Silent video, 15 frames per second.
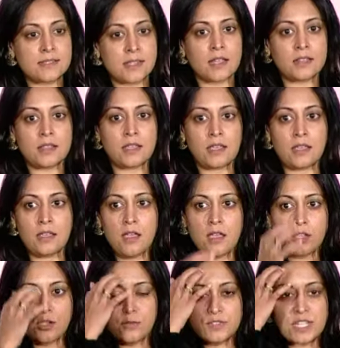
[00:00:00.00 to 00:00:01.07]
Suddenly,
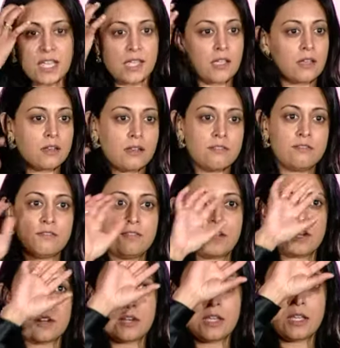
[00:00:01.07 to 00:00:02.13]
you've taken a
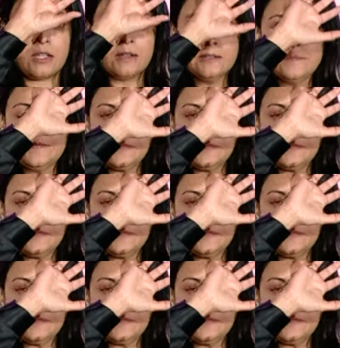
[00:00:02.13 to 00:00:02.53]
very